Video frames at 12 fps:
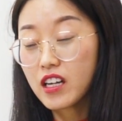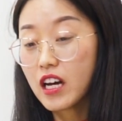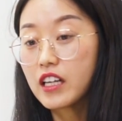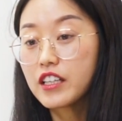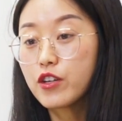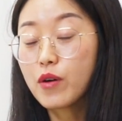
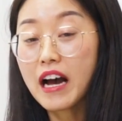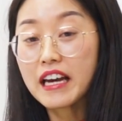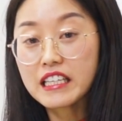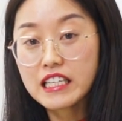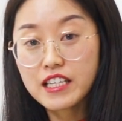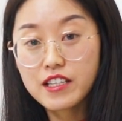on new
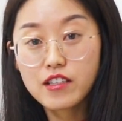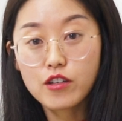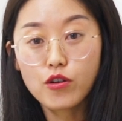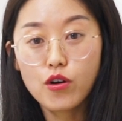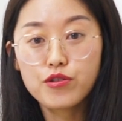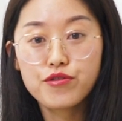ideas,
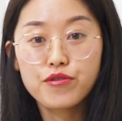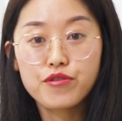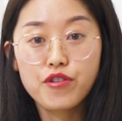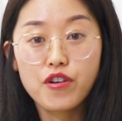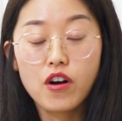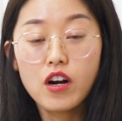and also
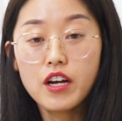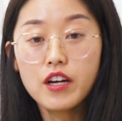your